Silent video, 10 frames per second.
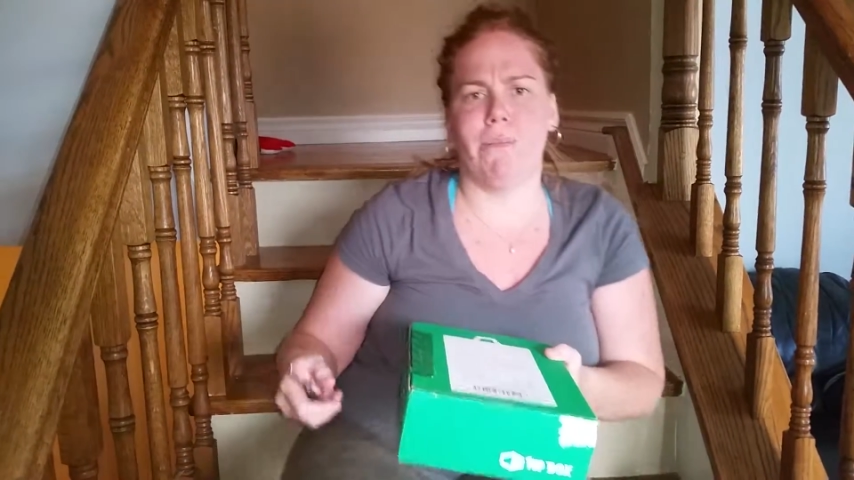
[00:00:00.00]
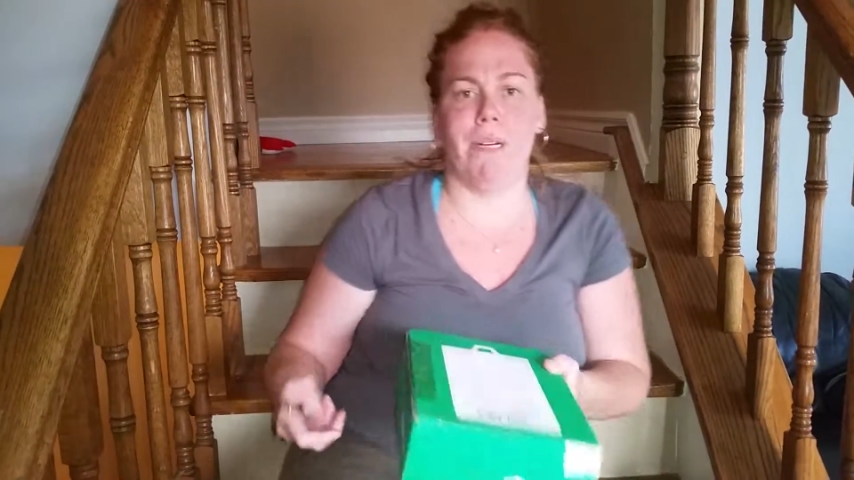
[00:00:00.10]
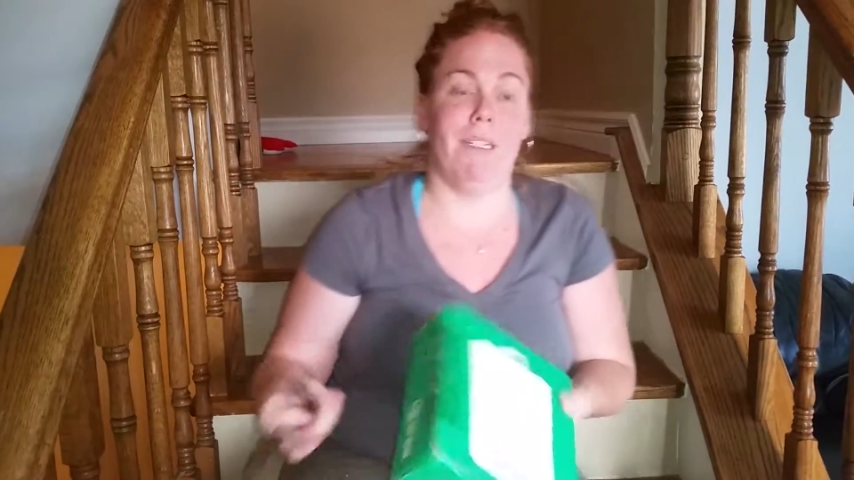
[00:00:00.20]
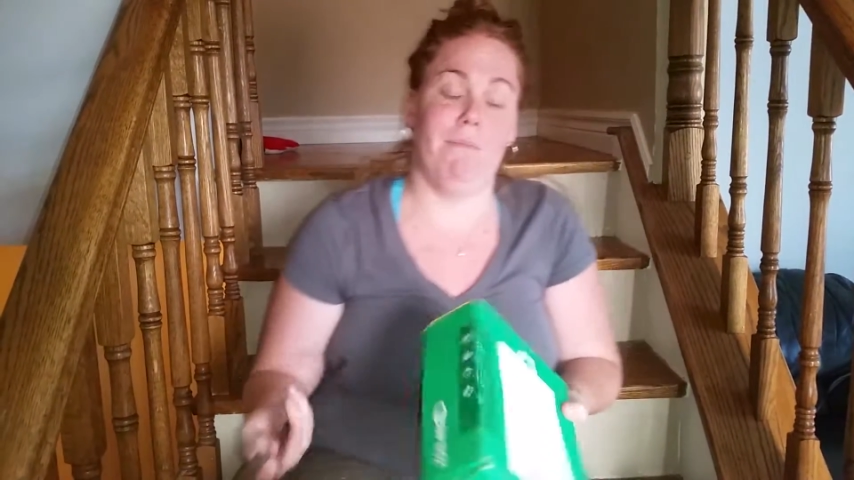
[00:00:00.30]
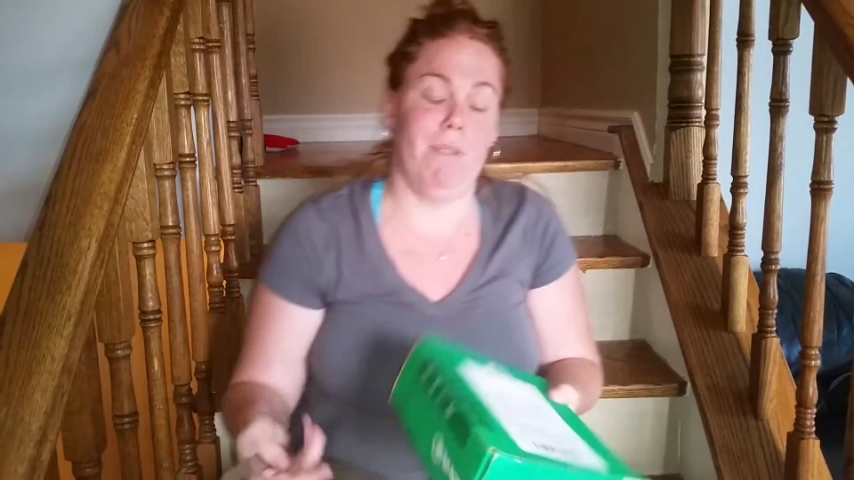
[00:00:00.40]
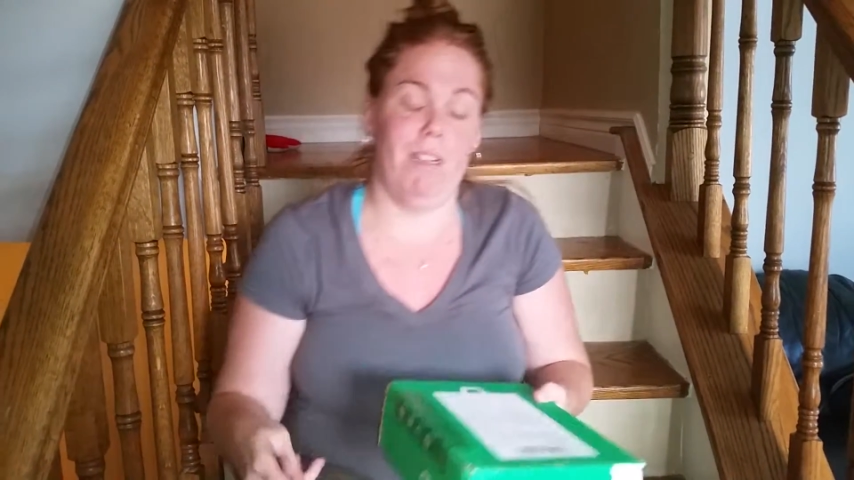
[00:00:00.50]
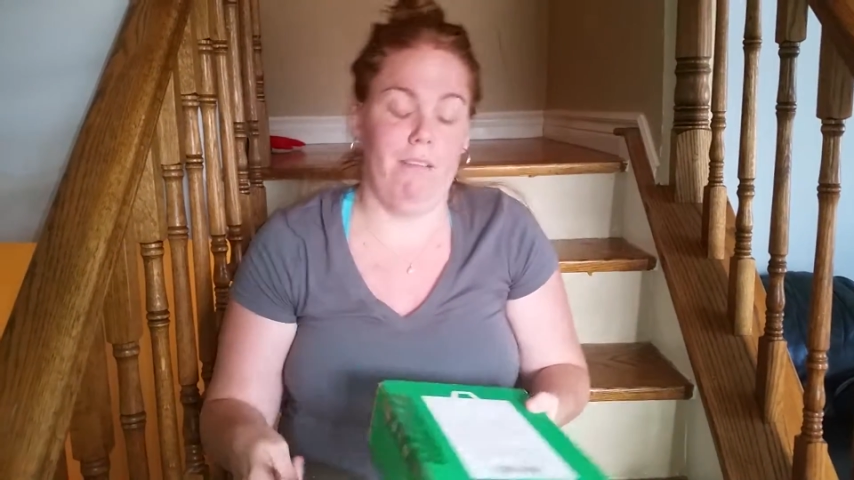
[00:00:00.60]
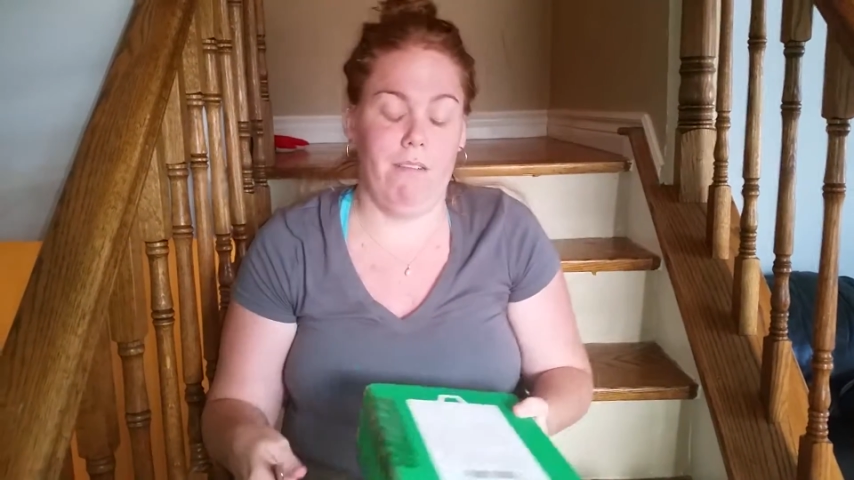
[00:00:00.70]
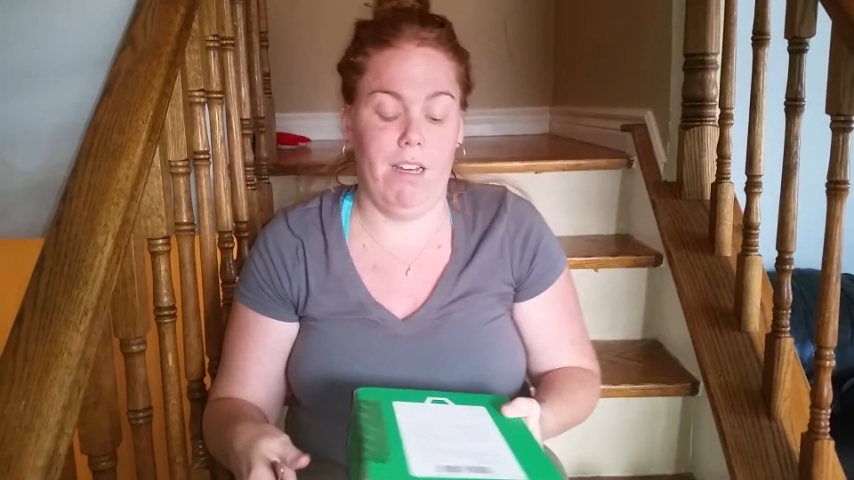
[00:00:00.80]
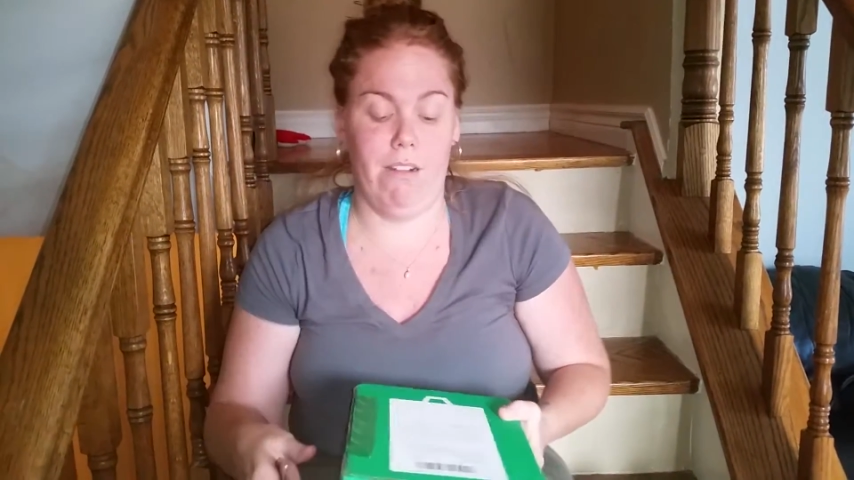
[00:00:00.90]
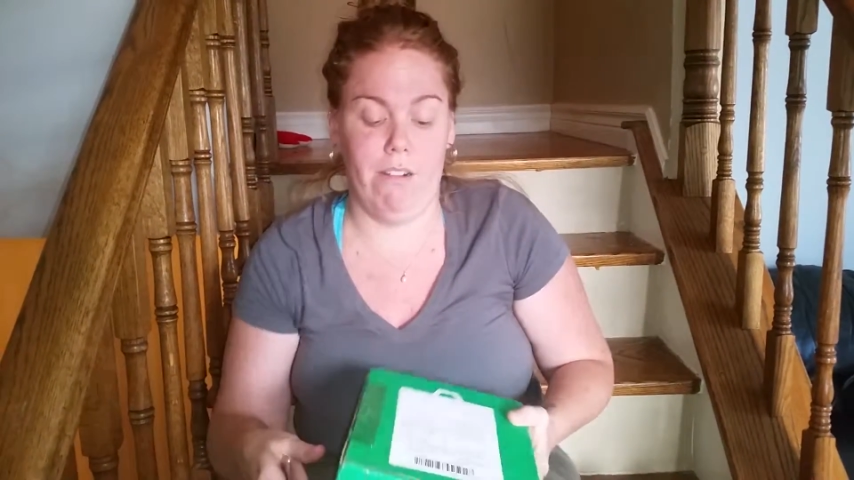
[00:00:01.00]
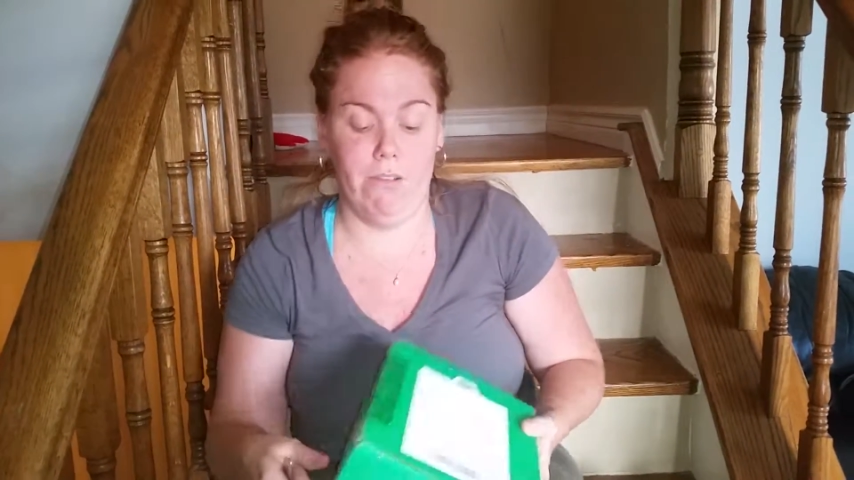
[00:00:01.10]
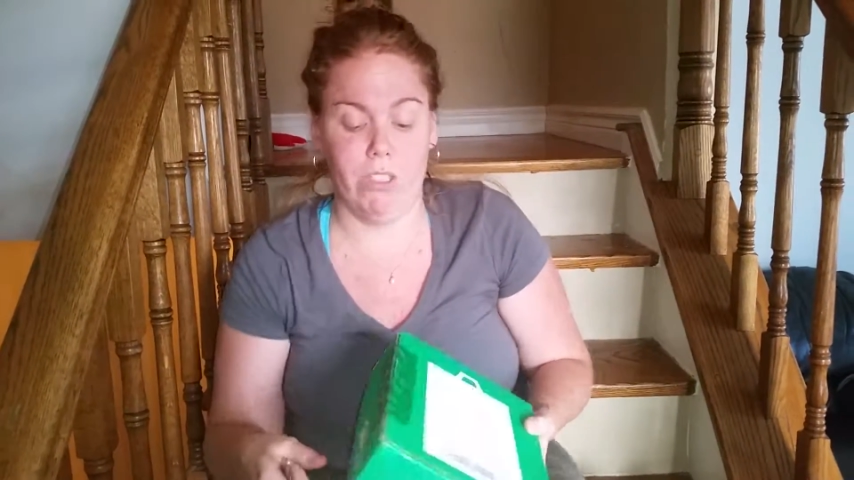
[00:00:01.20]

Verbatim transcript: shipping, but I don't know.